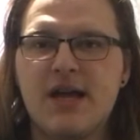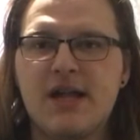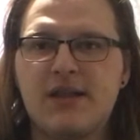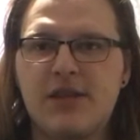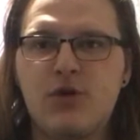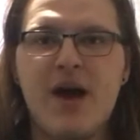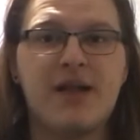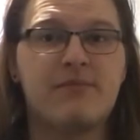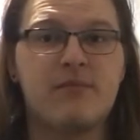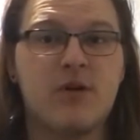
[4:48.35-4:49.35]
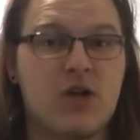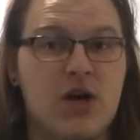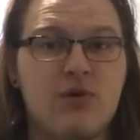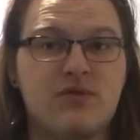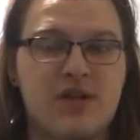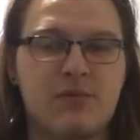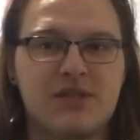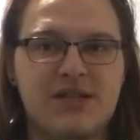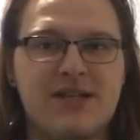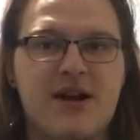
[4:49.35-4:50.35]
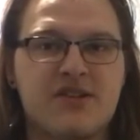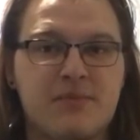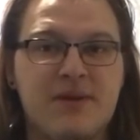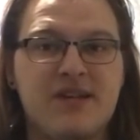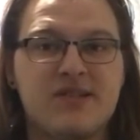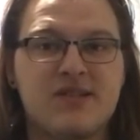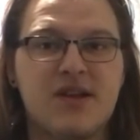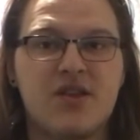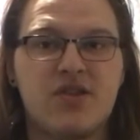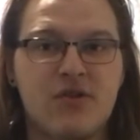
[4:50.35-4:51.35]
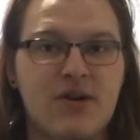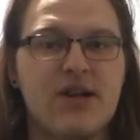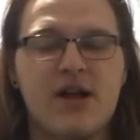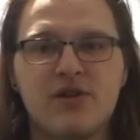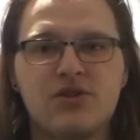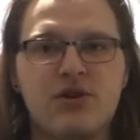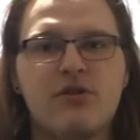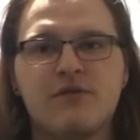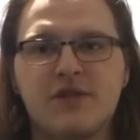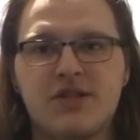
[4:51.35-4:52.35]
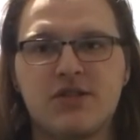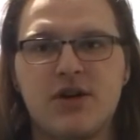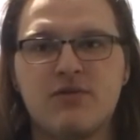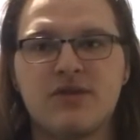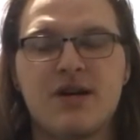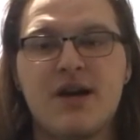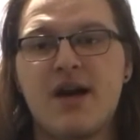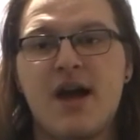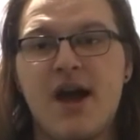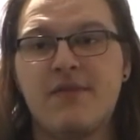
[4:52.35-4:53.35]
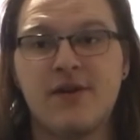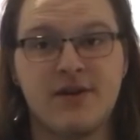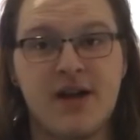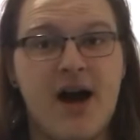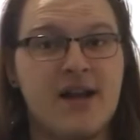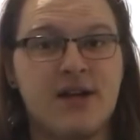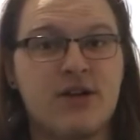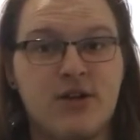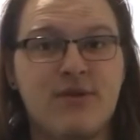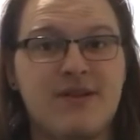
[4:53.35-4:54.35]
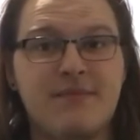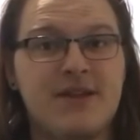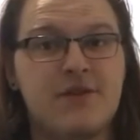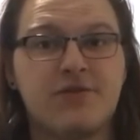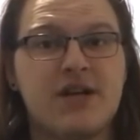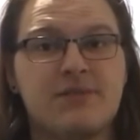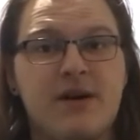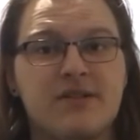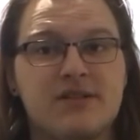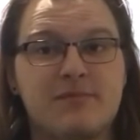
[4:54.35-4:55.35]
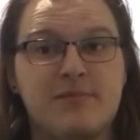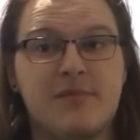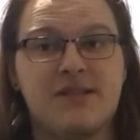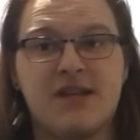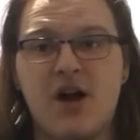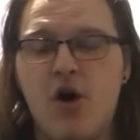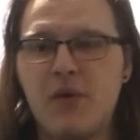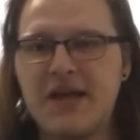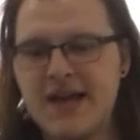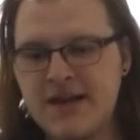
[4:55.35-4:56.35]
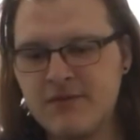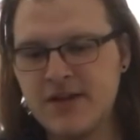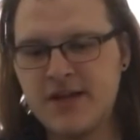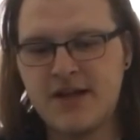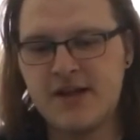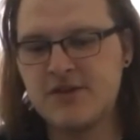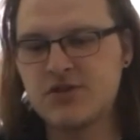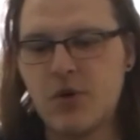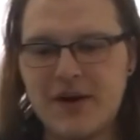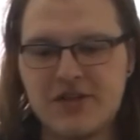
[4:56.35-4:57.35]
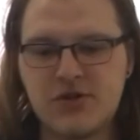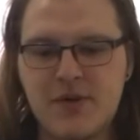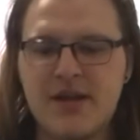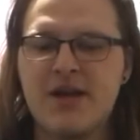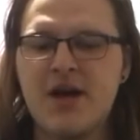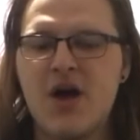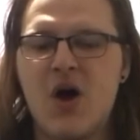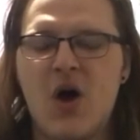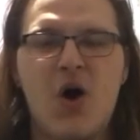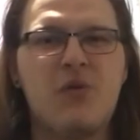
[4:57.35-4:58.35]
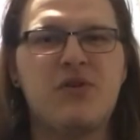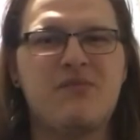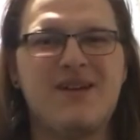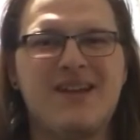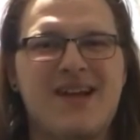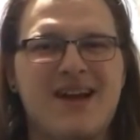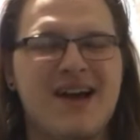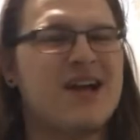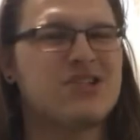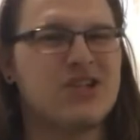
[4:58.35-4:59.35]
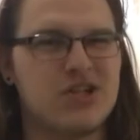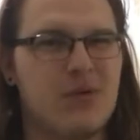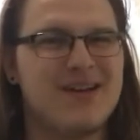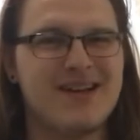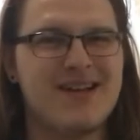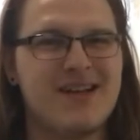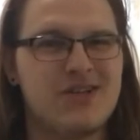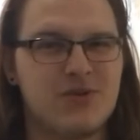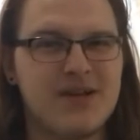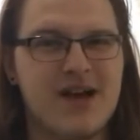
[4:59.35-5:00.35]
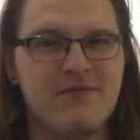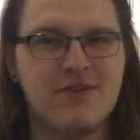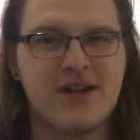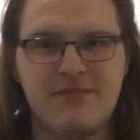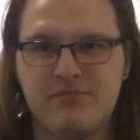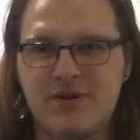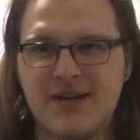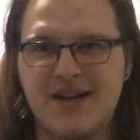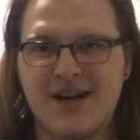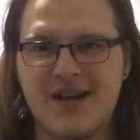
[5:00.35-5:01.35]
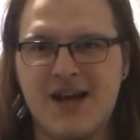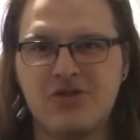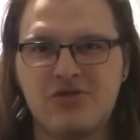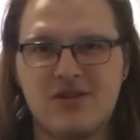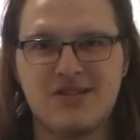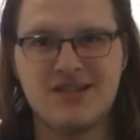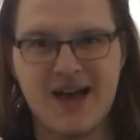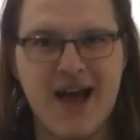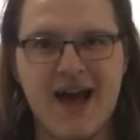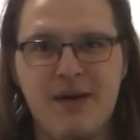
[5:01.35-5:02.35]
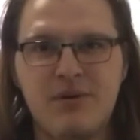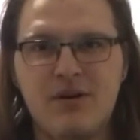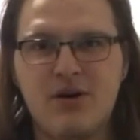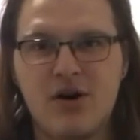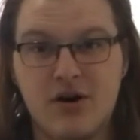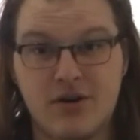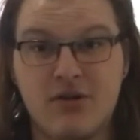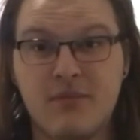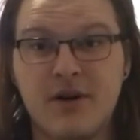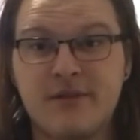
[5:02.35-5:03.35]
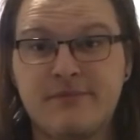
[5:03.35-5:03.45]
you had glows that were $10 a piece. $30 total for these glows. And they're not including them in the transmog system. They said, oh, we can't really, there's no way to do it. Oh, you mean like actually going in and doing effort and putting an extra tab on armor?